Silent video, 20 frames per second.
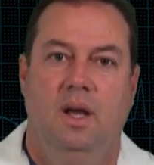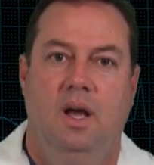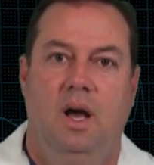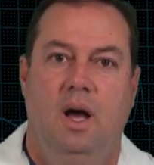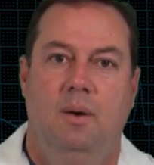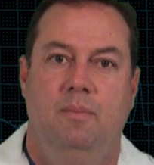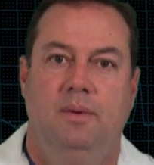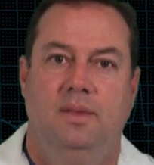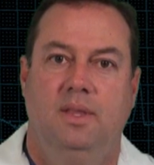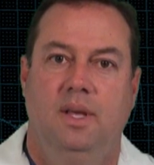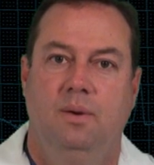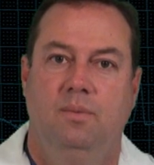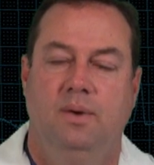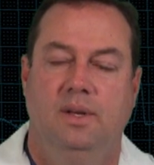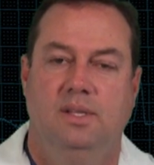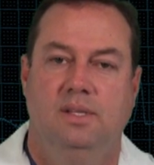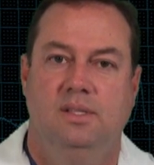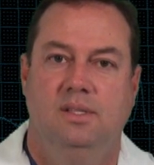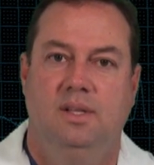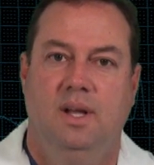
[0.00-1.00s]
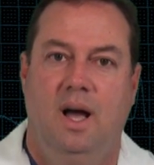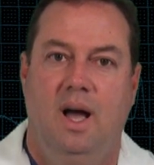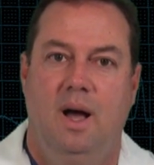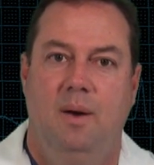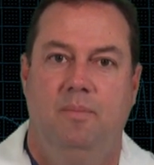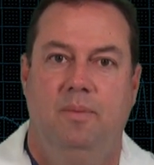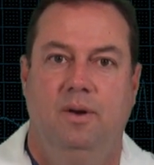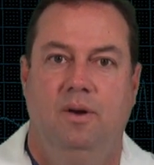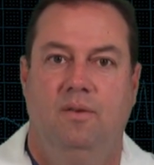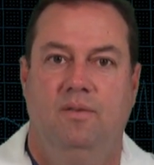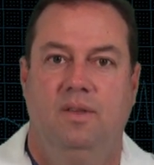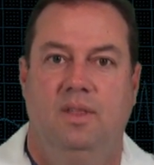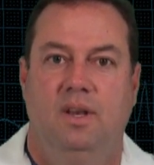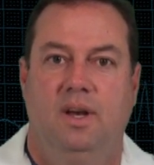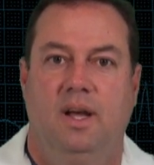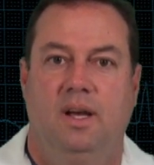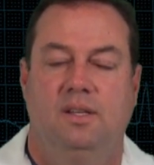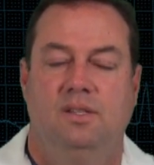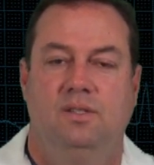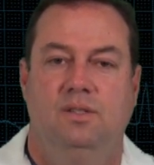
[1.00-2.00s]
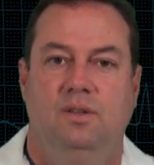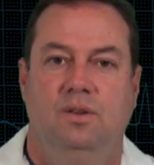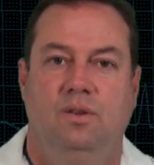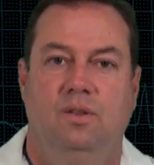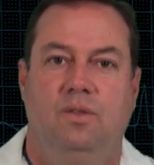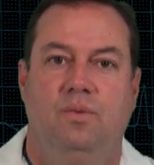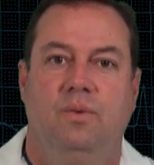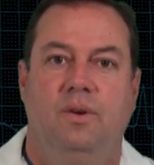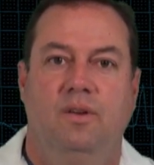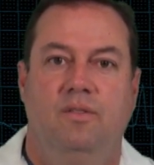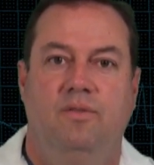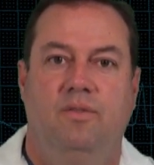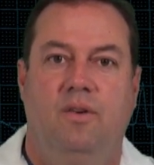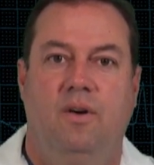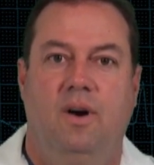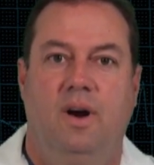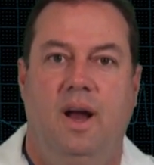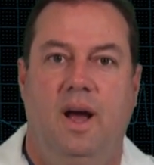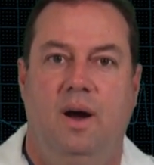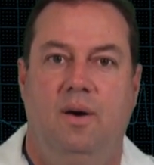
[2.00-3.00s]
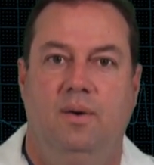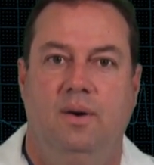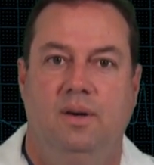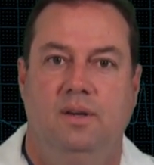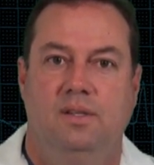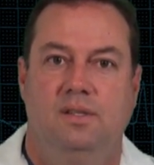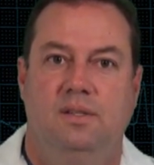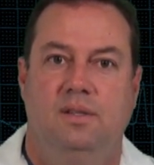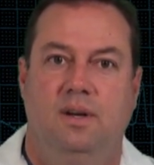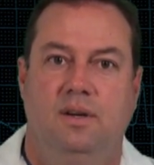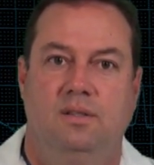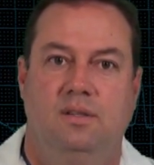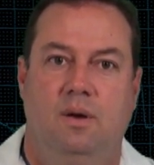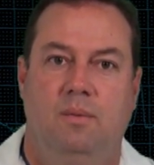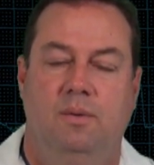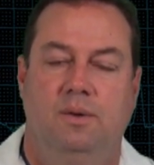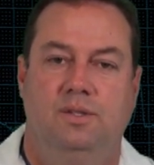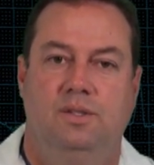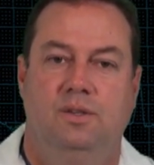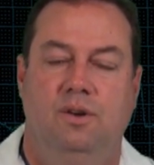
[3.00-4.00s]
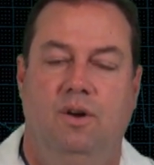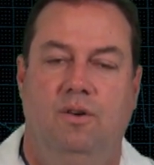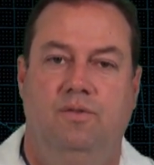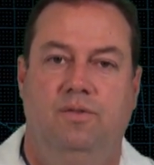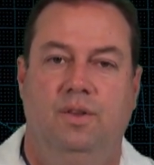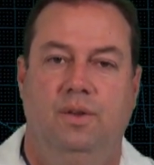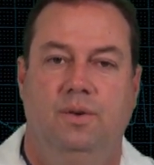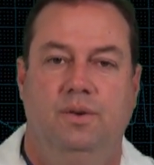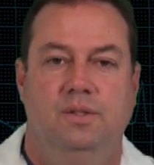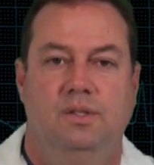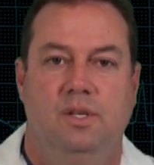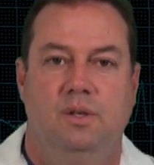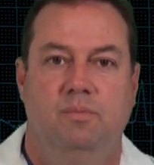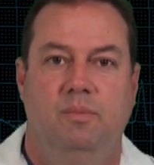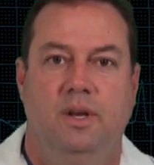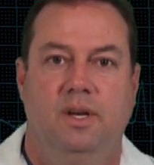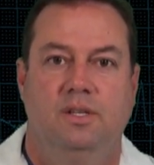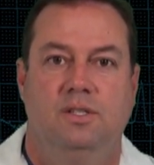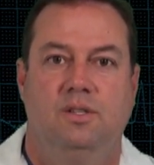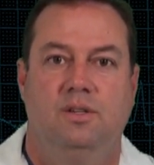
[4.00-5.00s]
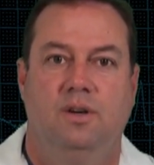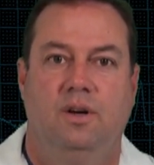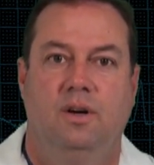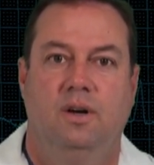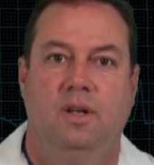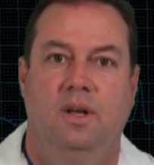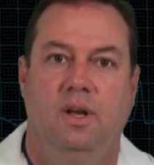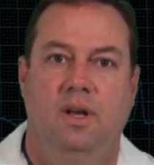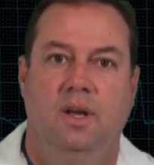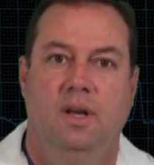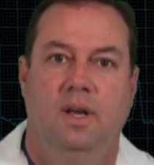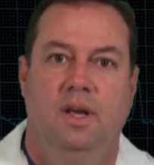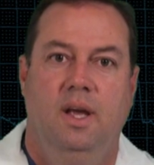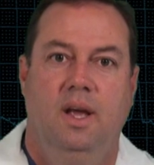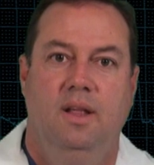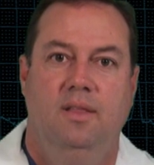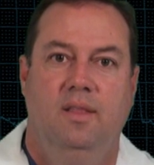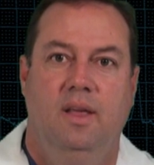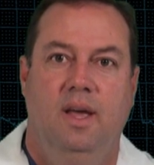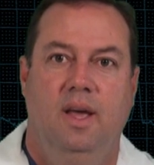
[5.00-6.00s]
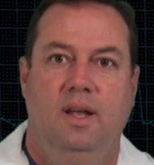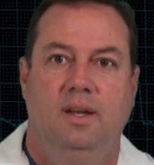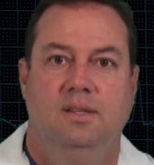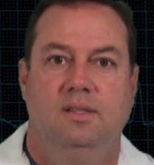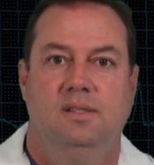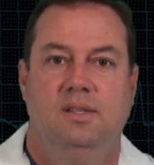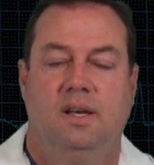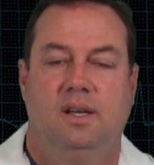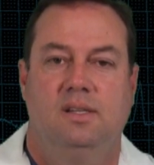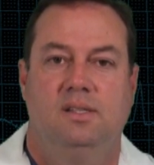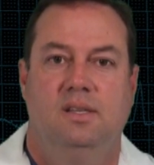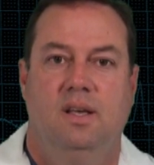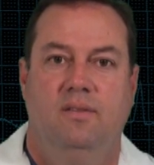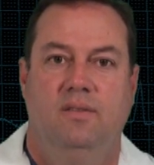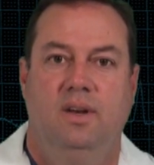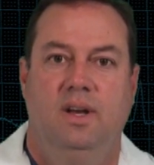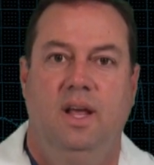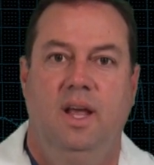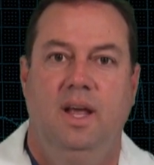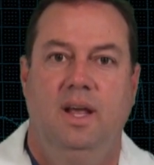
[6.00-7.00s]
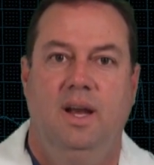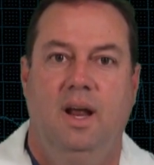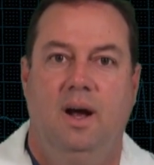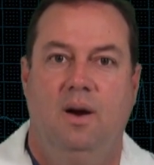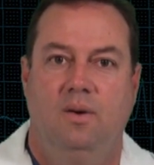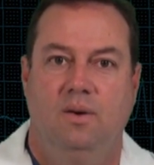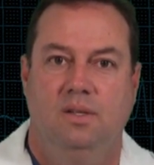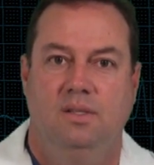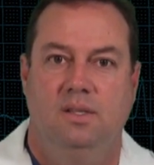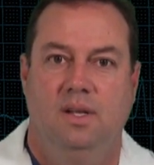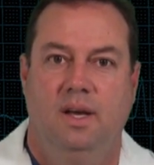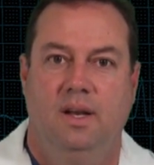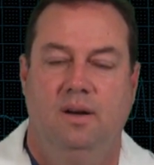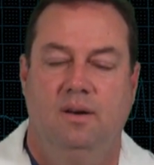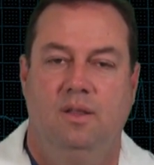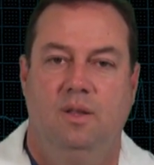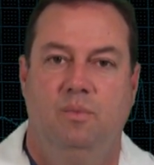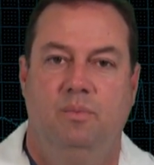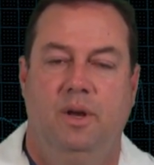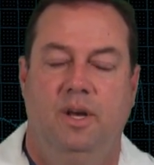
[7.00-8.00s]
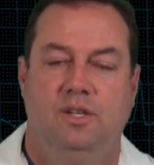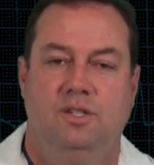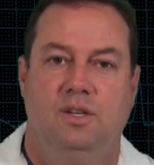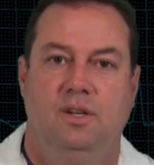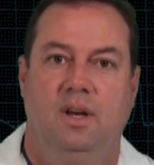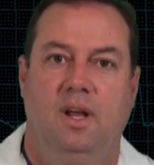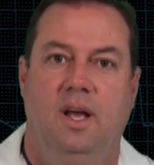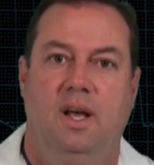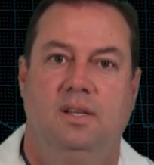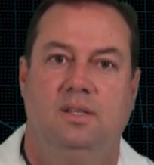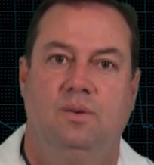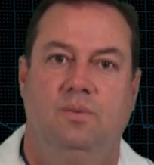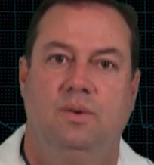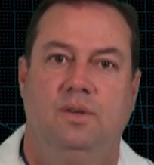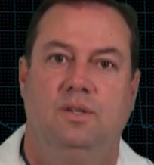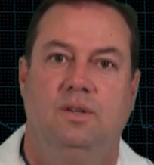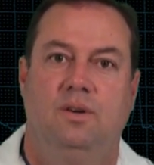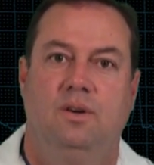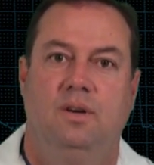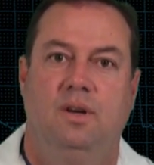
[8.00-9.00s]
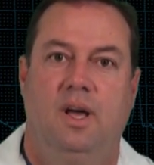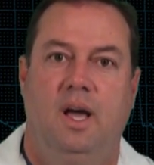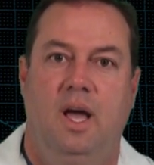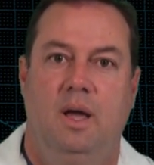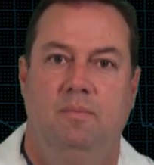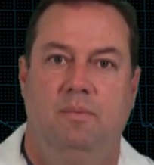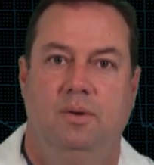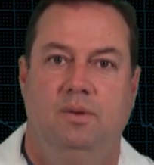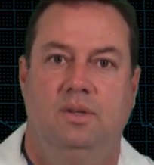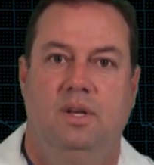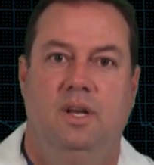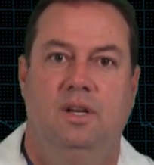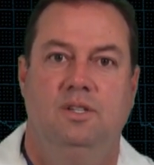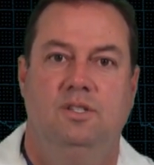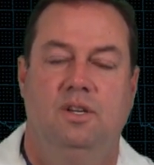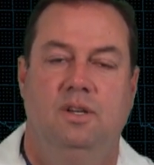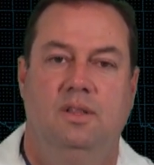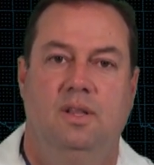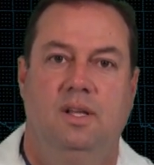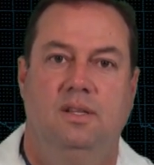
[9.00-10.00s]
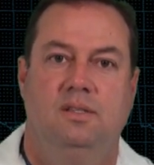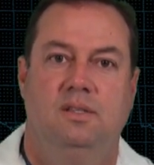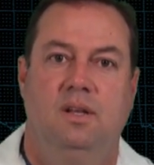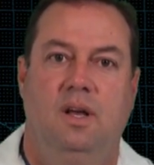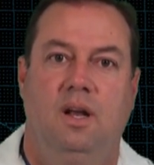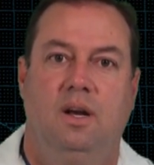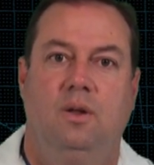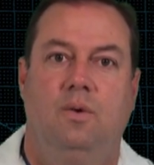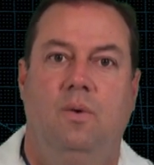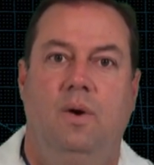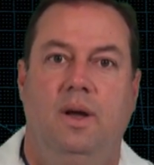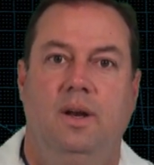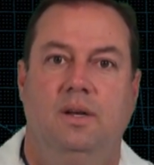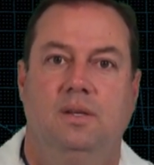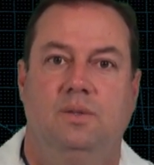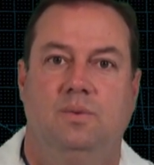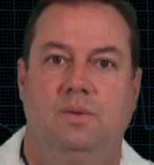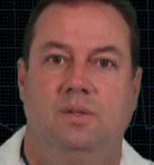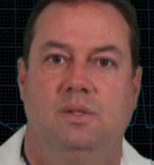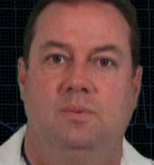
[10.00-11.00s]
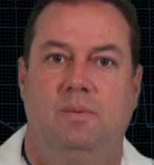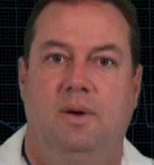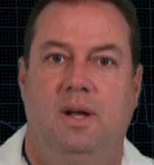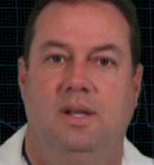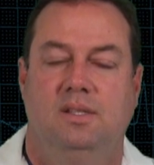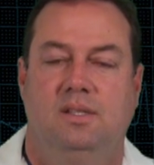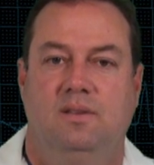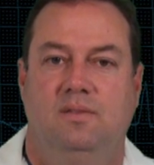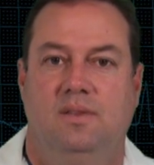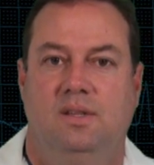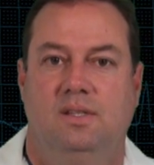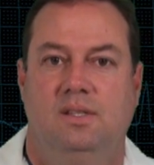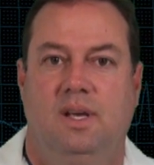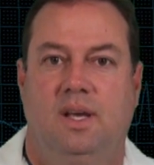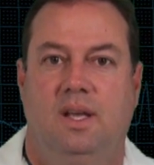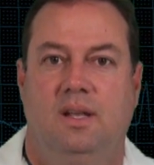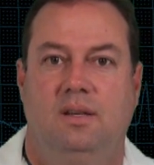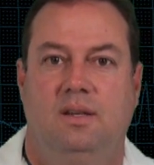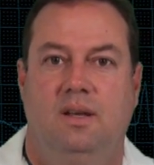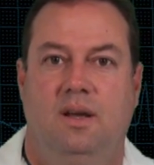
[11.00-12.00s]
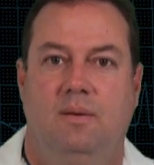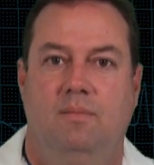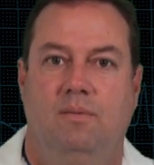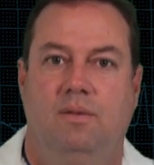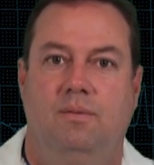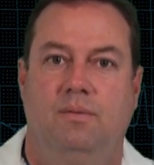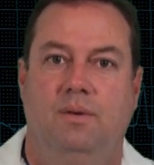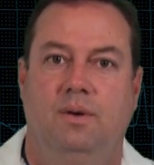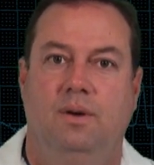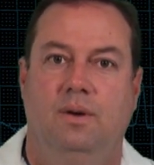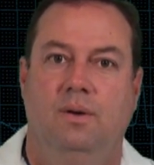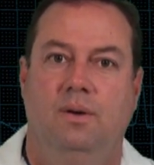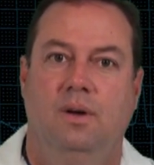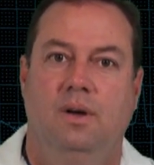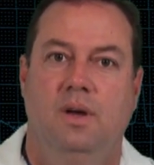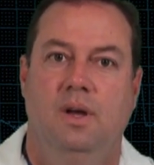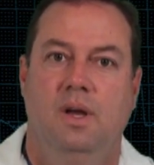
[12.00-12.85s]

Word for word: Uh, but then we stop, and over the next two, three, four hours, there's almost no fluids administered and then six, seven, eight hours later, the patient has a return to hypotension that's not quite as responsive the second time through.